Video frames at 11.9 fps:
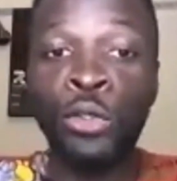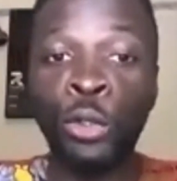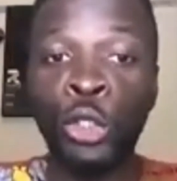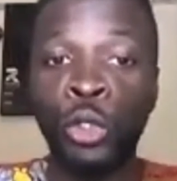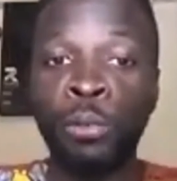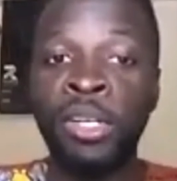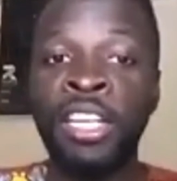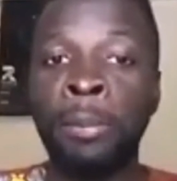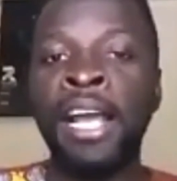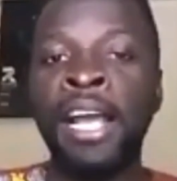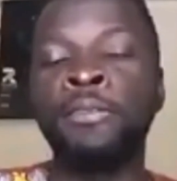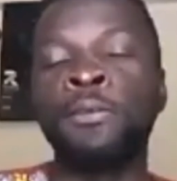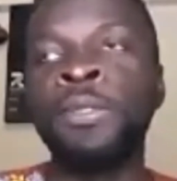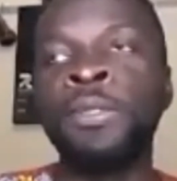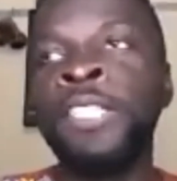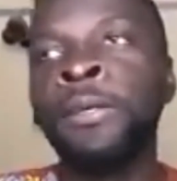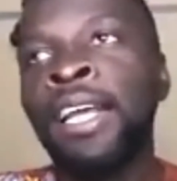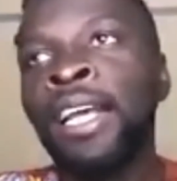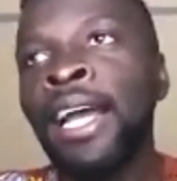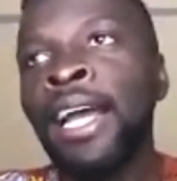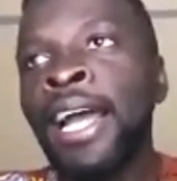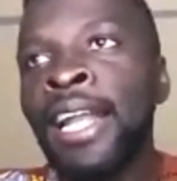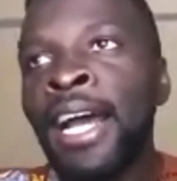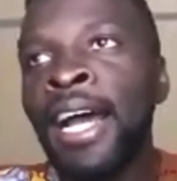social media platforms.
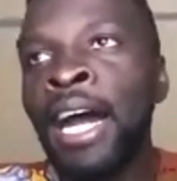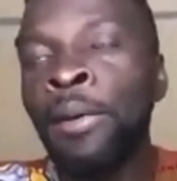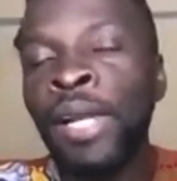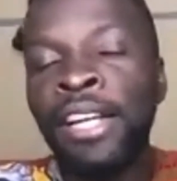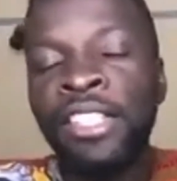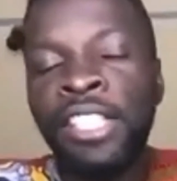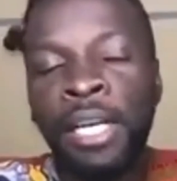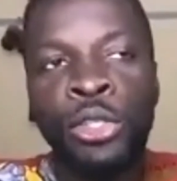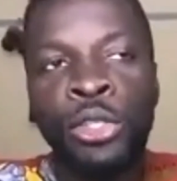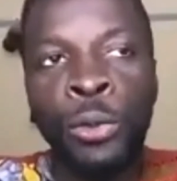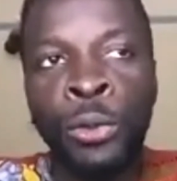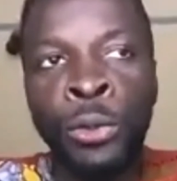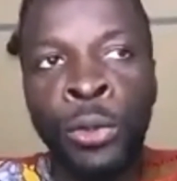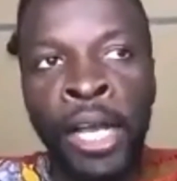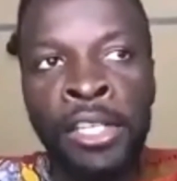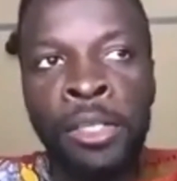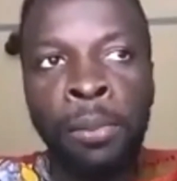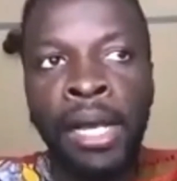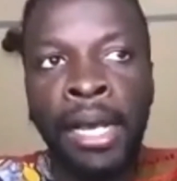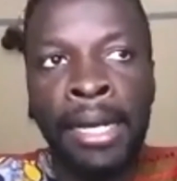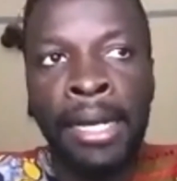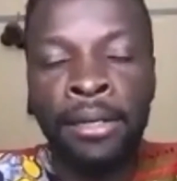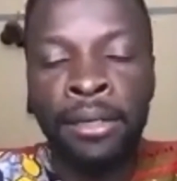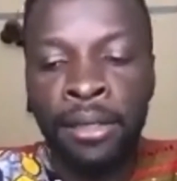And I will attempt to
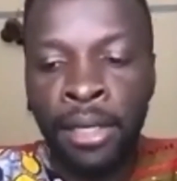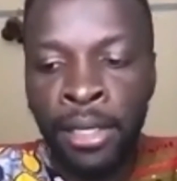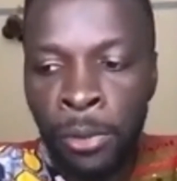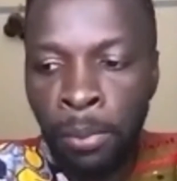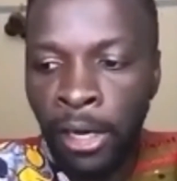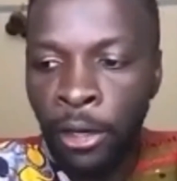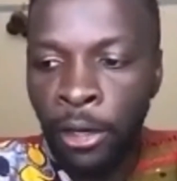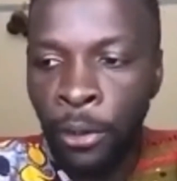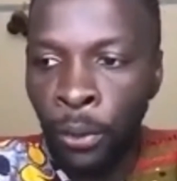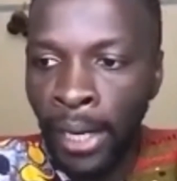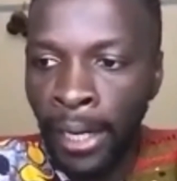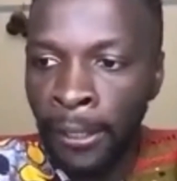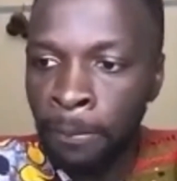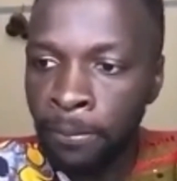explain why.